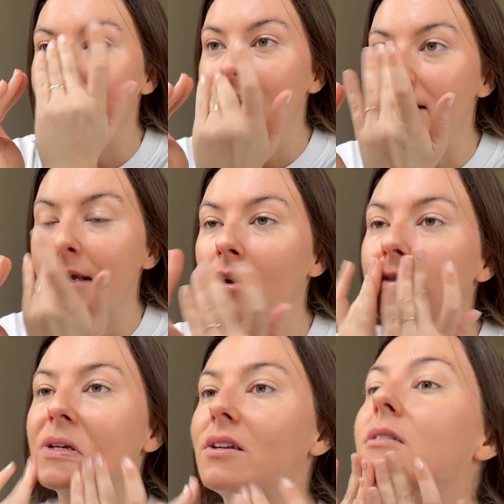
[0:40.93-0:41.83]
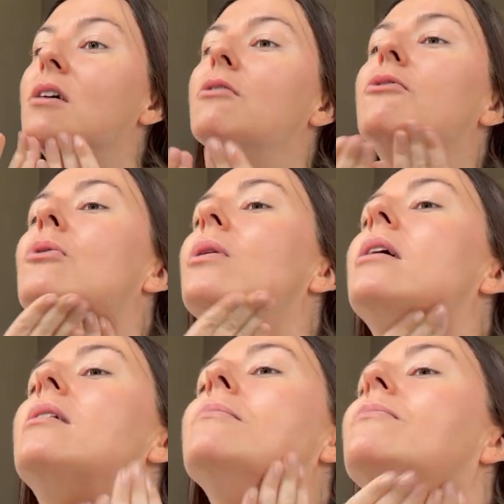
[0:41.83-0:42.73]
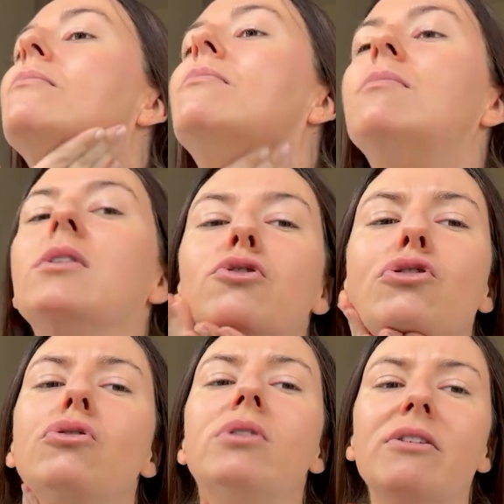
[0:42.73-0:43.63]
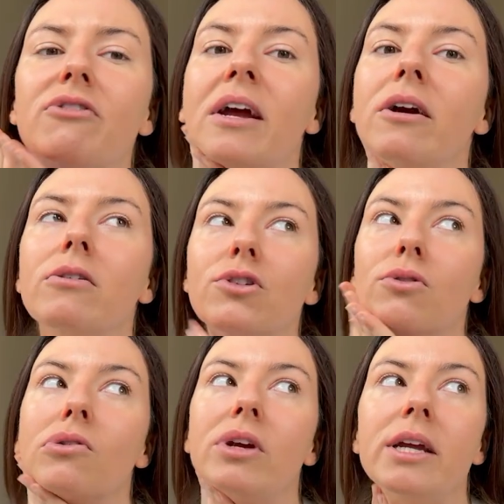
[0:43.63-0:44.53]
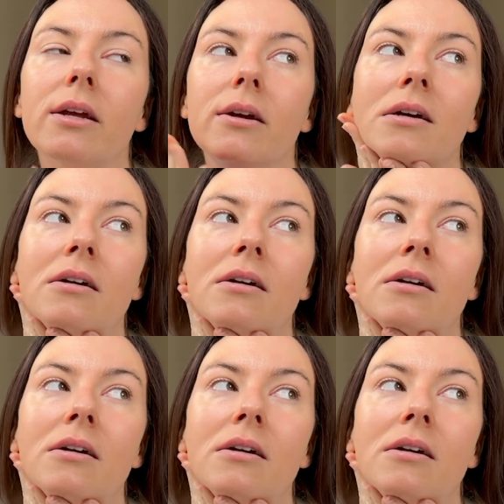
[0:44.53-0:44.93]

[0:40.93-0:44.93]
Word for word: is in London for a jewellery fair, jewellery...